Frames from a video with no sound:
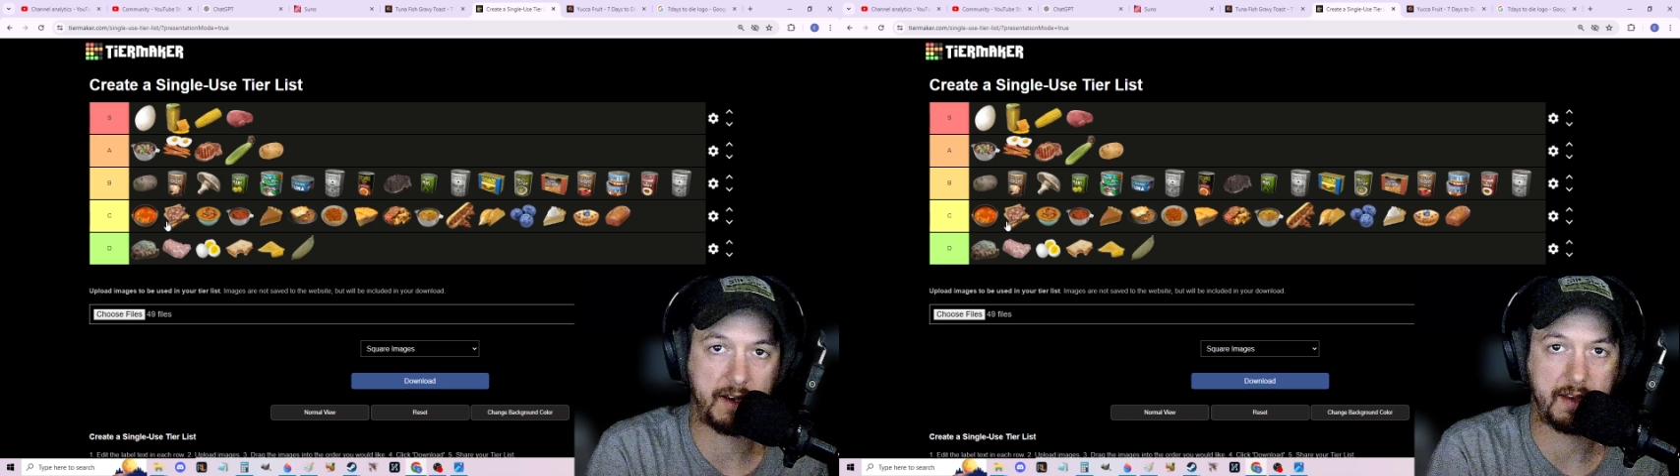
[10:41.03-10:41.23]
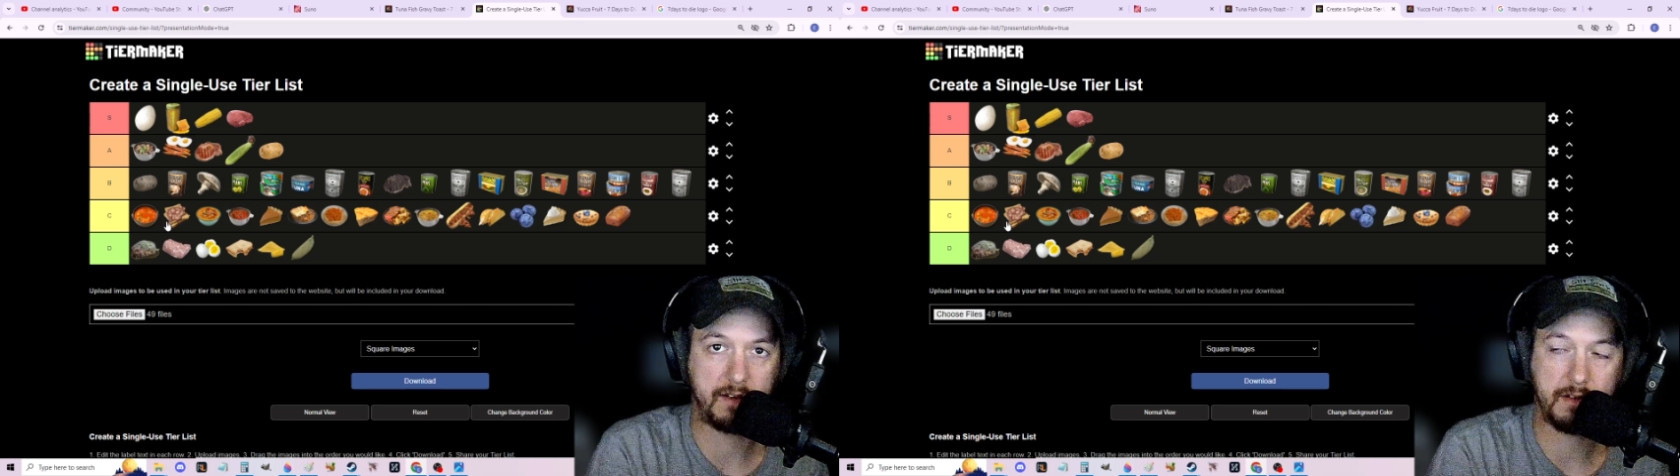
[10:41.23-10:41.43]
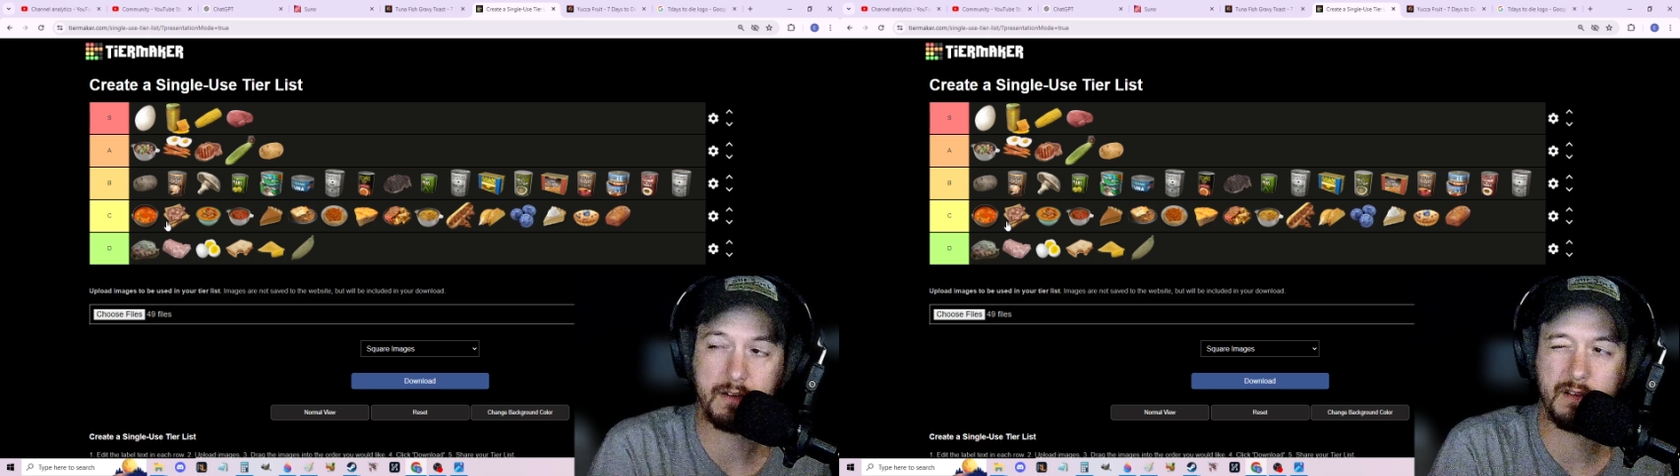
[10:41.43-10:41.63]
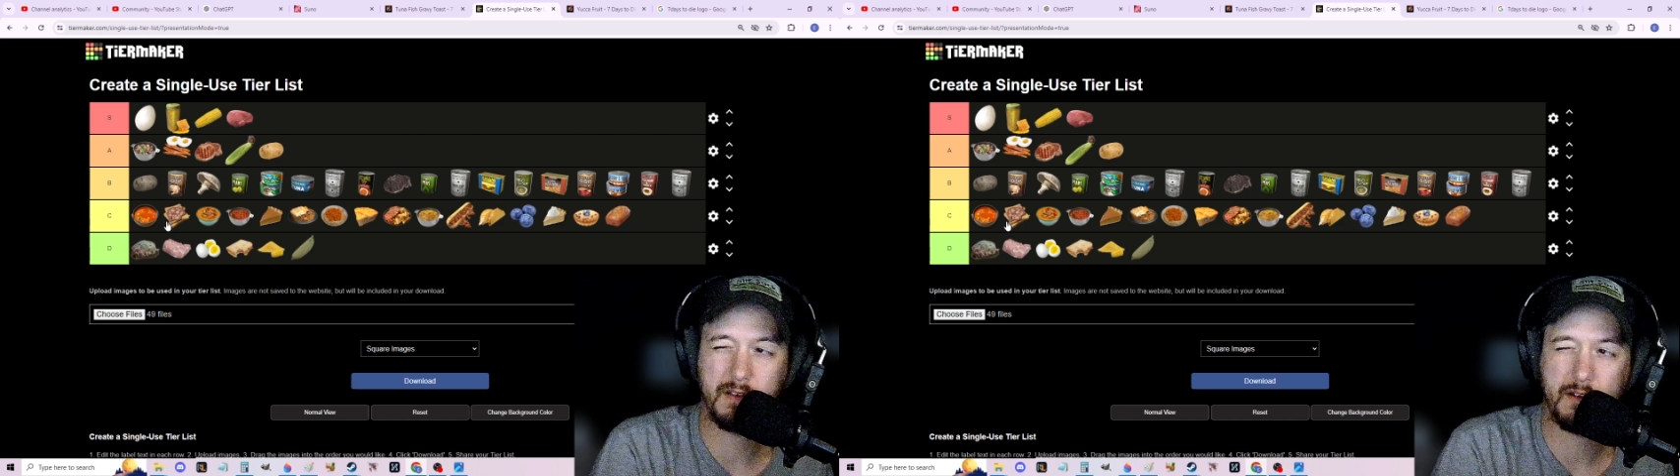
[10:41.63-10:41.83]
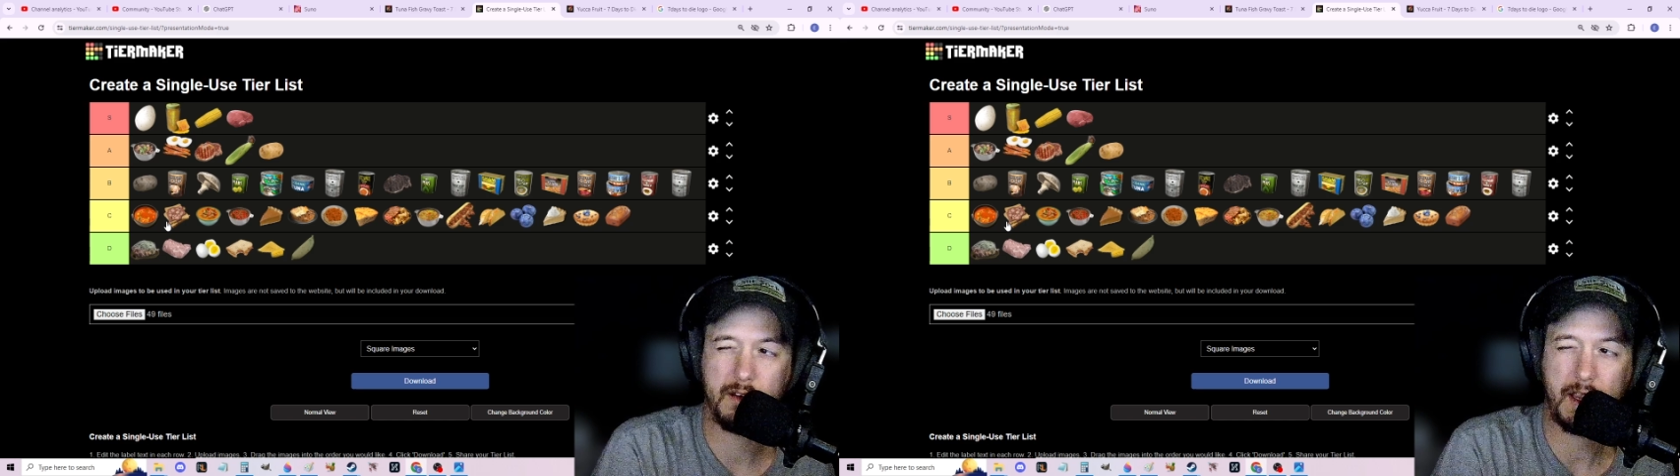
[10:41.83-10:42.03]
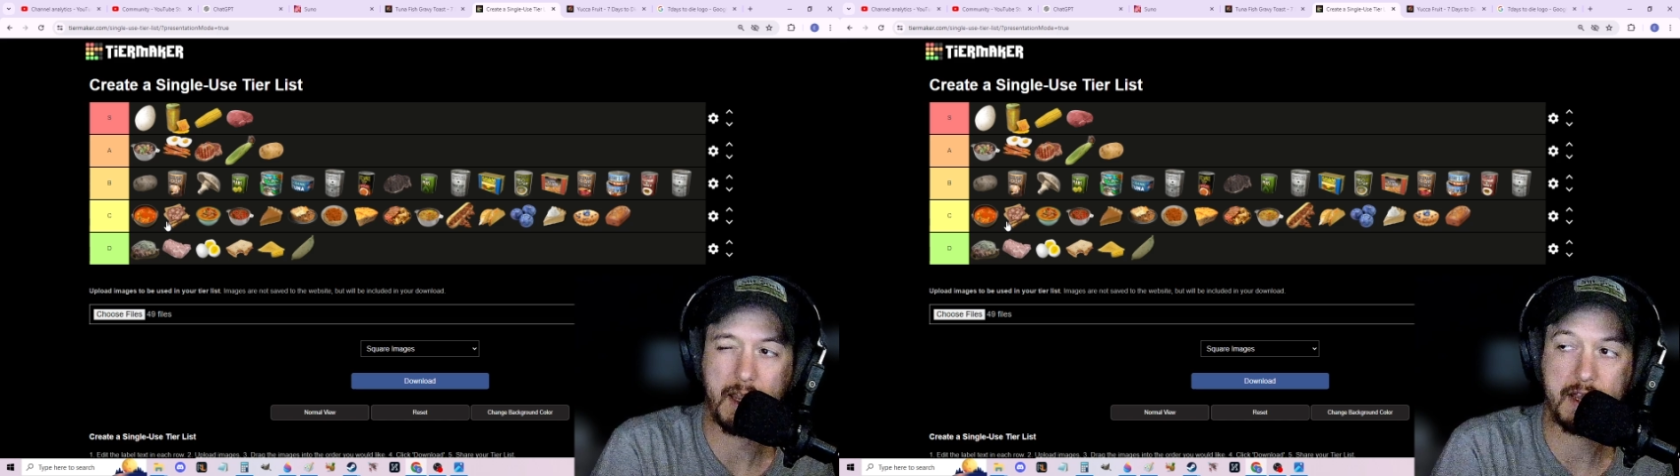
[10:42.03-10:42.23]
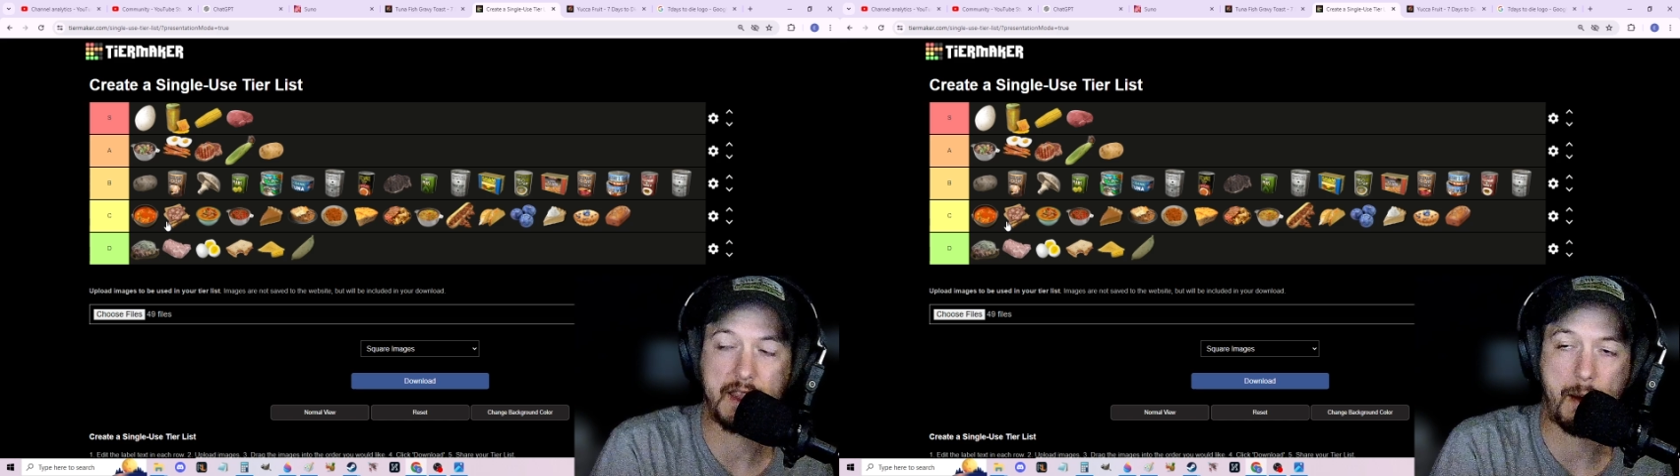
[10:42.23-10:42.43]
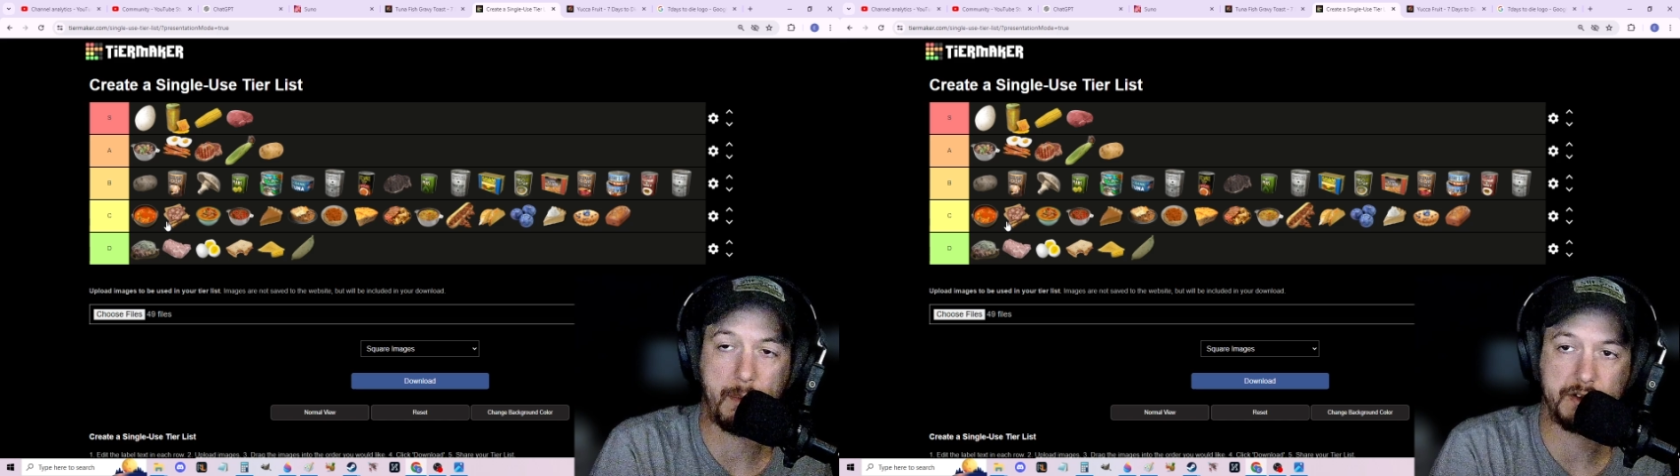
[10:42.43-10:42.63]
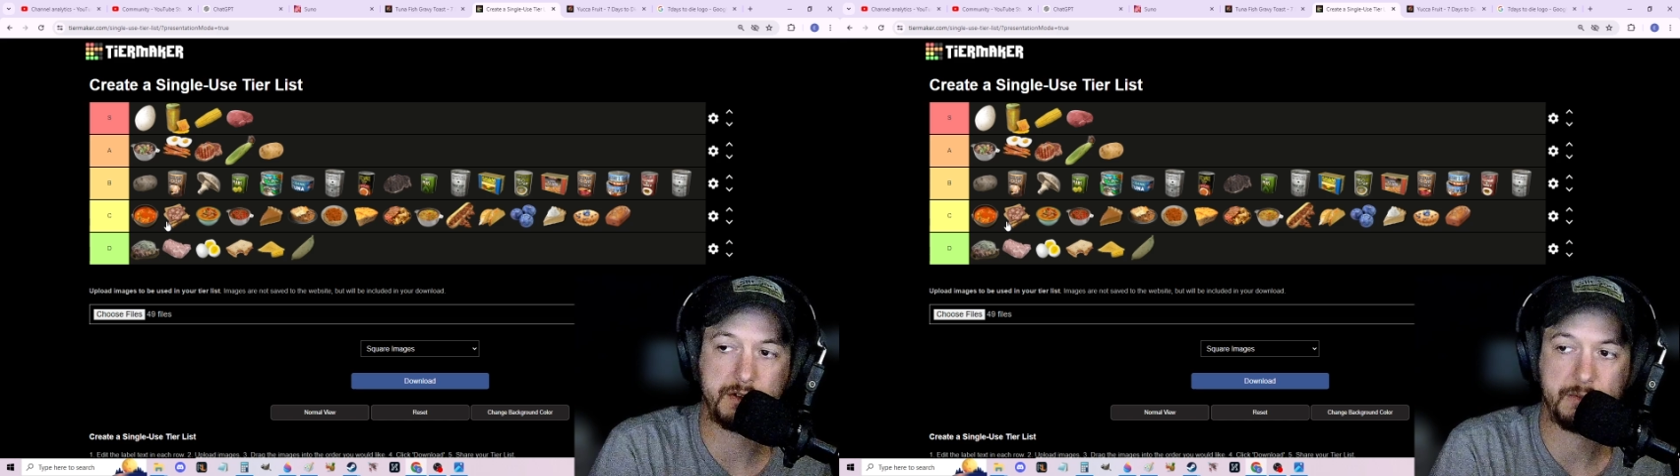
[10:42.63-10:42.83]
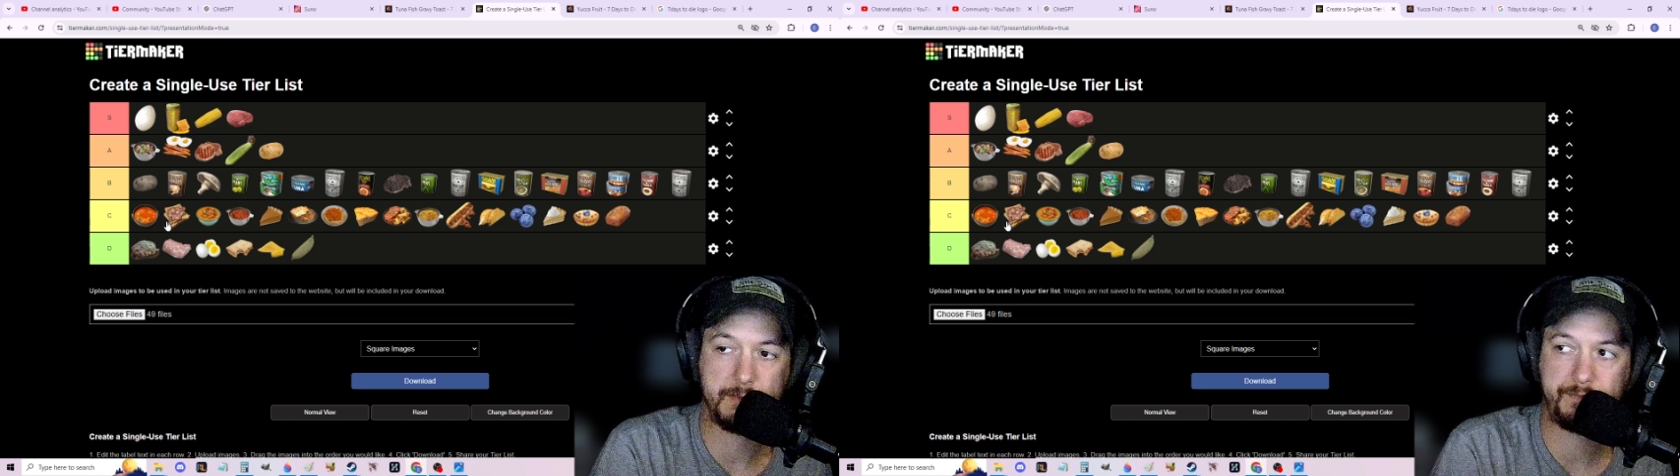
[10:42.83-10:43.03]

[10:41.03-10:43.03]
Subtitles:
getting hit that much.